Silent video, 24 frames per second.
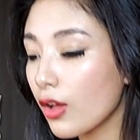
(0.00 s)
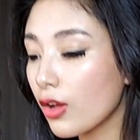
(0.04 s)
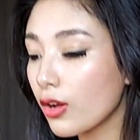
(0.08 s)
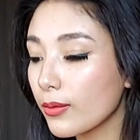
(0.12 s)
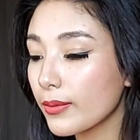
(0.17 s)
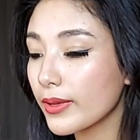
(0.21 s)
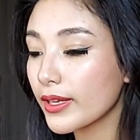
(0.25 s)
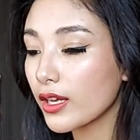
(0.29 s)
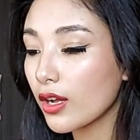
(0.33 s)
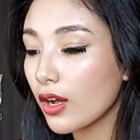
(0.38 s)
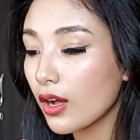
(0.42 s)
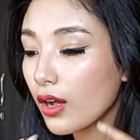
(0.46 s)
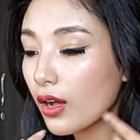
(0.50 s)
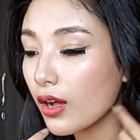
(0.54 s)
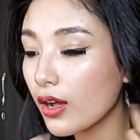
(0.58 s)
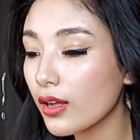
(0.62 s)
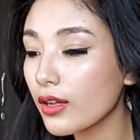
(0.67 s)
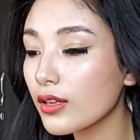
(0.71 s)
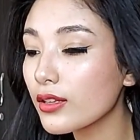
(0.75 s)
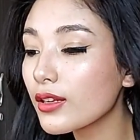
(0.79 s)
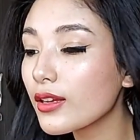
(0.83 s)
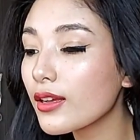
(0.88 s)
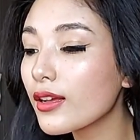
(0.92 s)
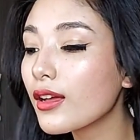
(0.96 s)
Oh my
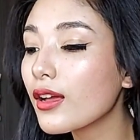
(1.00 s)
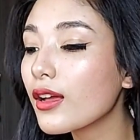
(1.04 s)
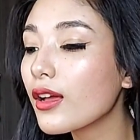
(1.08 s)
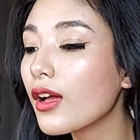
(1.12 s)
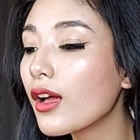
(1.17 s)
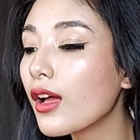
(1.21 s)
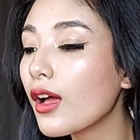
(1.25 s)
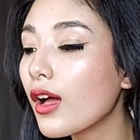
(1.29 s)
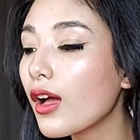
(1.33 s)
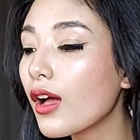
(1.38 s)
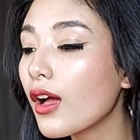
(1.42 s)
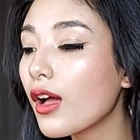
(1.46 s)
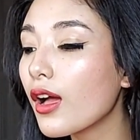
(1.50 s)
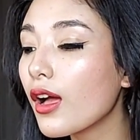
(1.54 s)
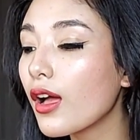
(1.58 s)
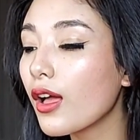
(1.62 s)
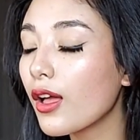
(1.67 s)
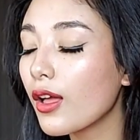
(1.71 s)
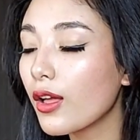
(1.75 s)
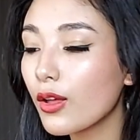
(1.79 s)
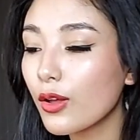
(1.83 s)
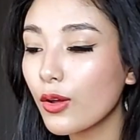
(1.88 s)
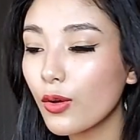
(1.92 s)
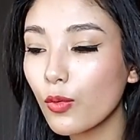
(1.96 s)
god.
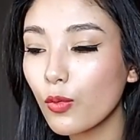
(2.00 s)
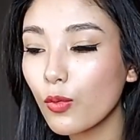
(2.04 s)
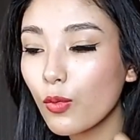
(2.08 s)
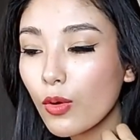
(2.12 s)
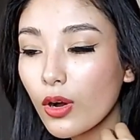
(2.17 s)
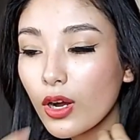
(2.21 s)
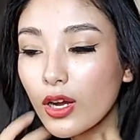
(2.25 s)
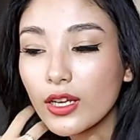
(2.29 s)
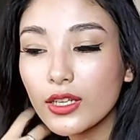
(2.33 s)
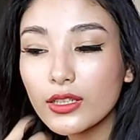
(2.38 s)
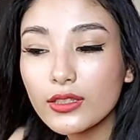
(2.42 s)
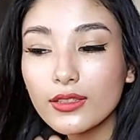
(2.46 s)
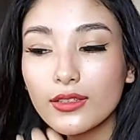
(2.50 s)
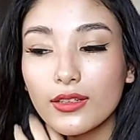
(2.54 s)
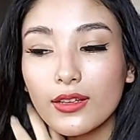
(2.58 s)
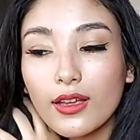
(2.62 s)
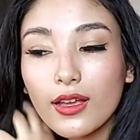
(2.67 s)
What?